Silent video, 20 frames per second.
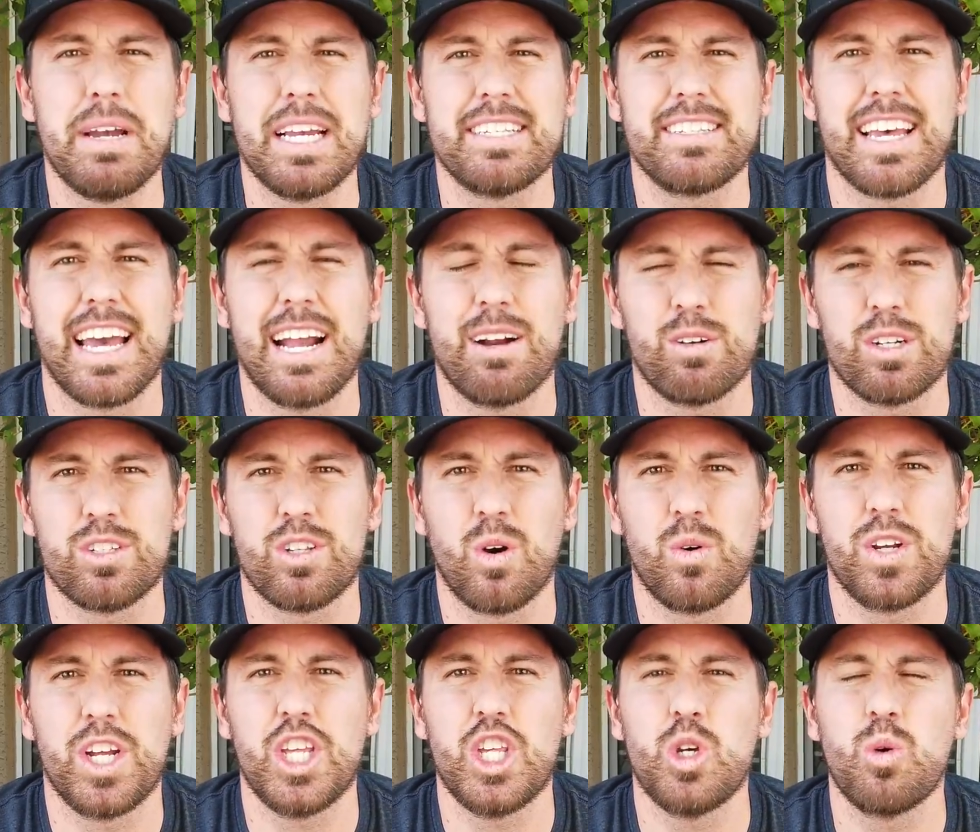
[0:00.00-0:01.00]
Mesa,
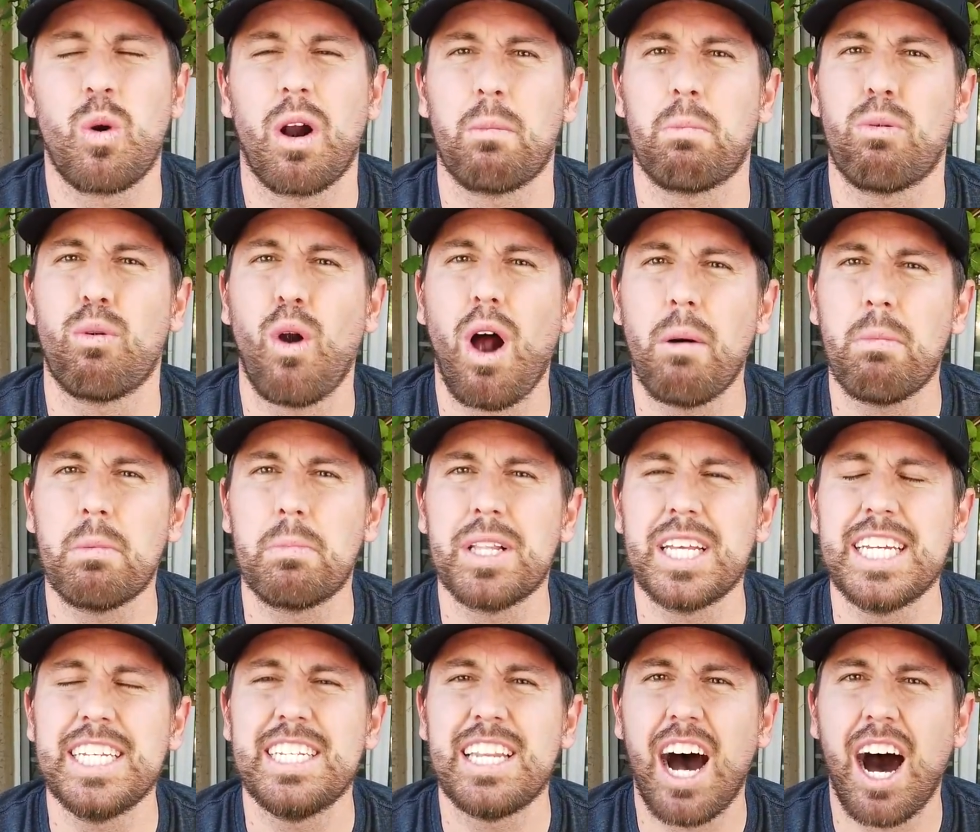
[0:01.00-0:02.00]
Arizona, you are
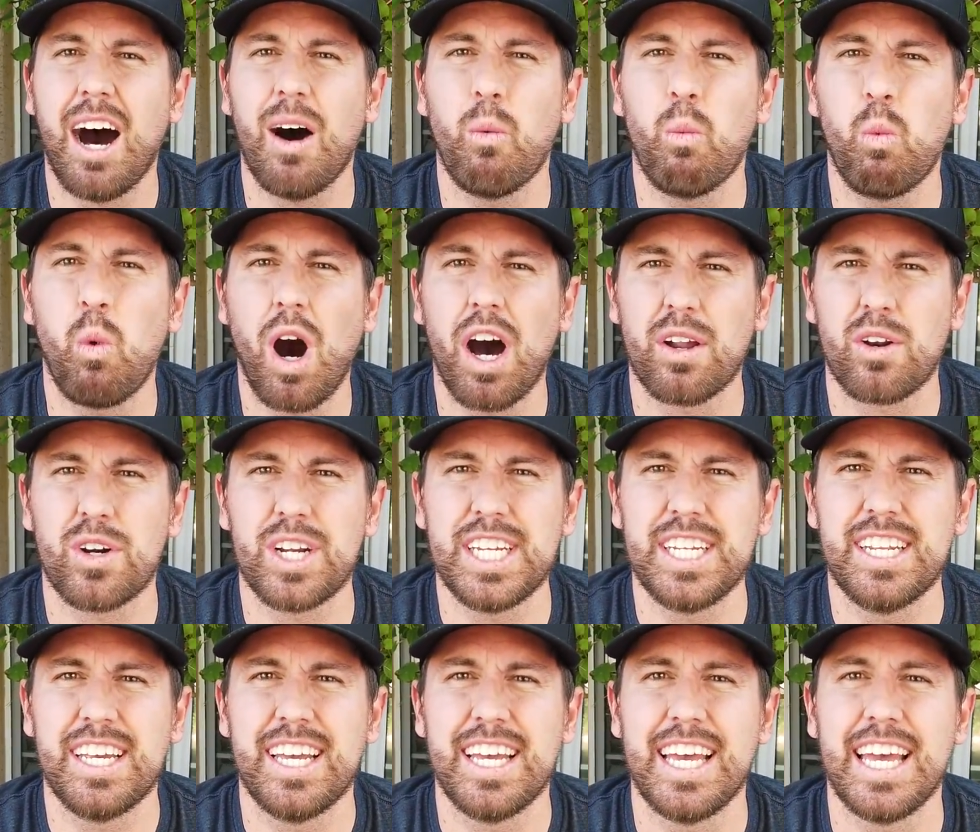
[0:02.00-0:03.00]
probably not
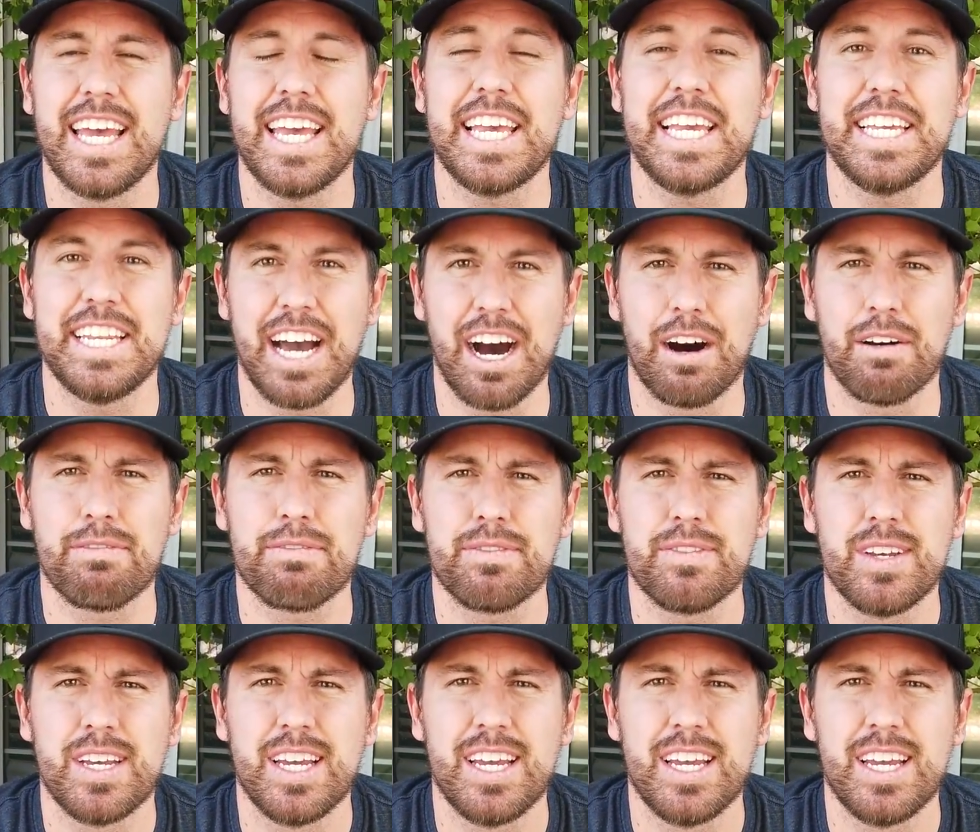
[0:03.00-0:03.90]
watering enough.